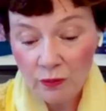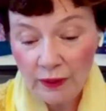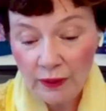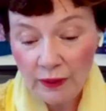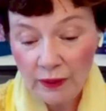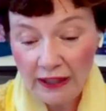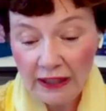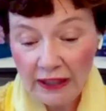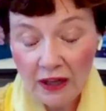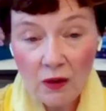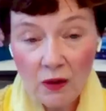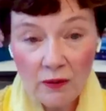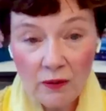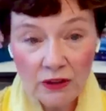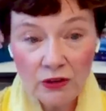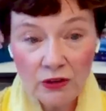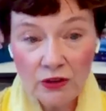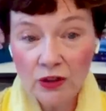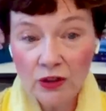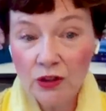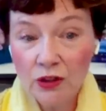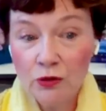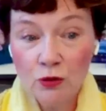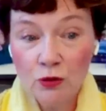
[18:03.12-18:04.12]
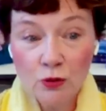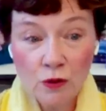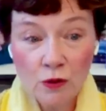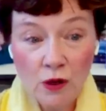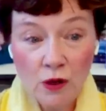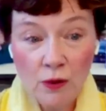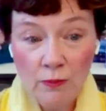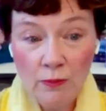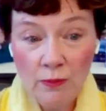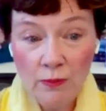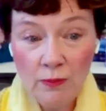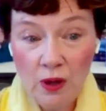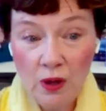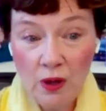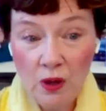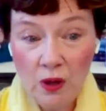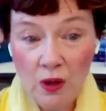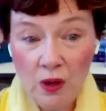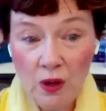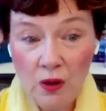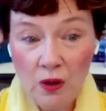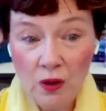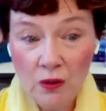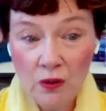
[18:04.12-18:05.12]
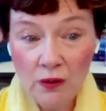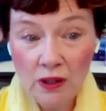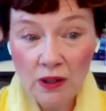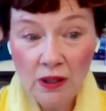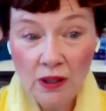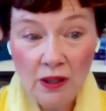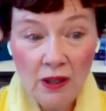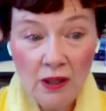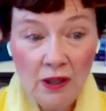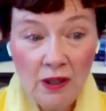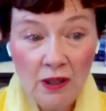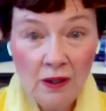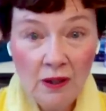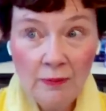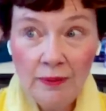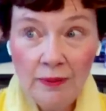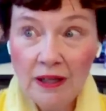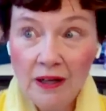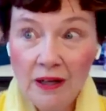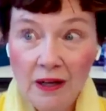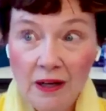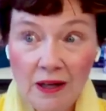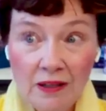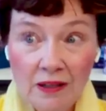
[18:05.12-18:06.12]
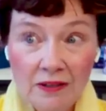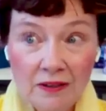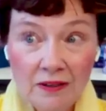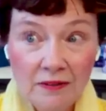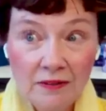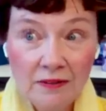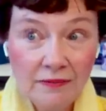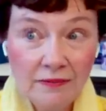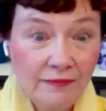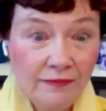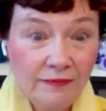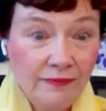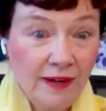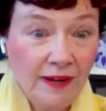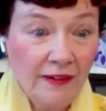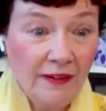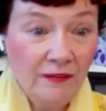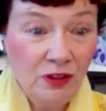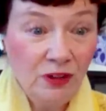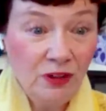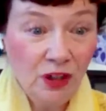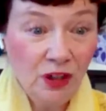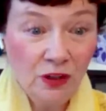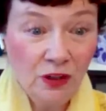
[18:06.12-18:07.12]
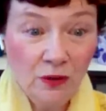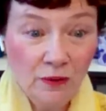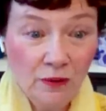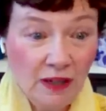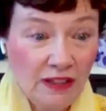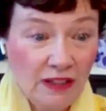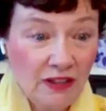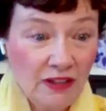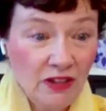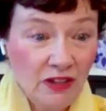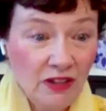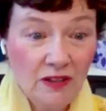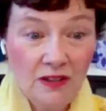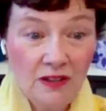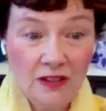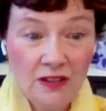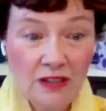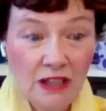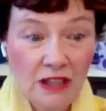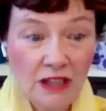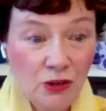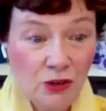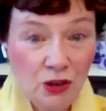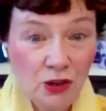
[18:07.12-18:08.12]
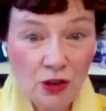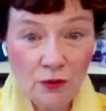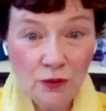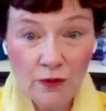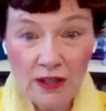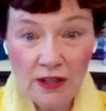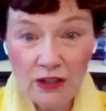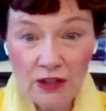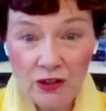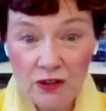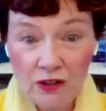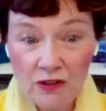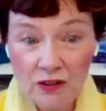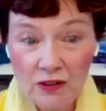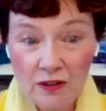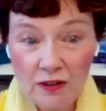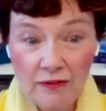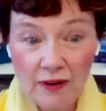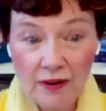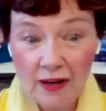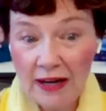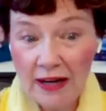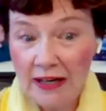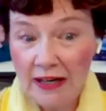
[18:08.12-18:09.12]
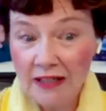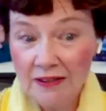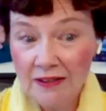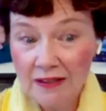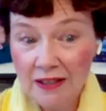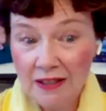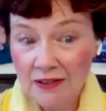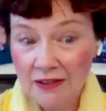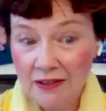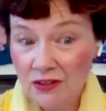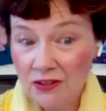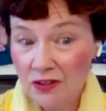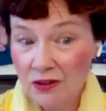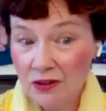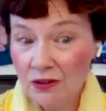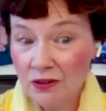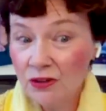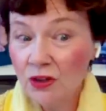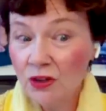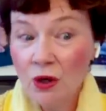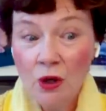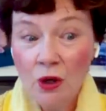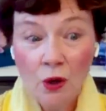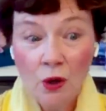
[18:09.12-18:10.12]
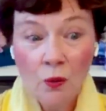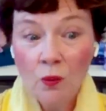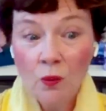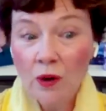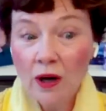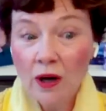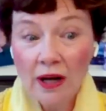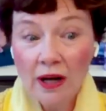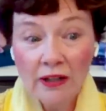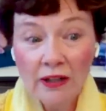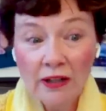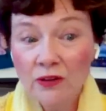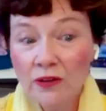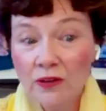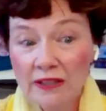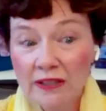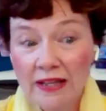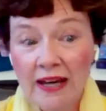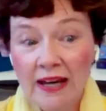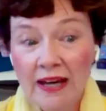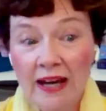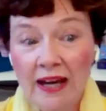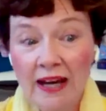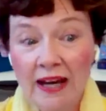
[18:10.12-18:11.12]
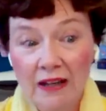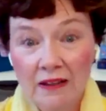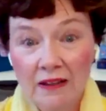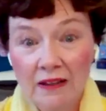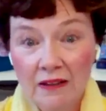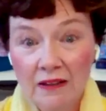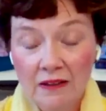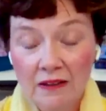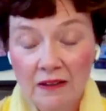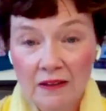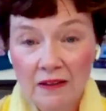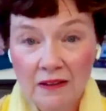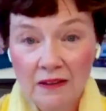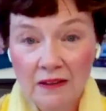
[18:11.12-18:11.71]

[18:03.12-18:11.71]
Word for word: we go into control mode because five generations, 10 generations of our ancestors were under attack.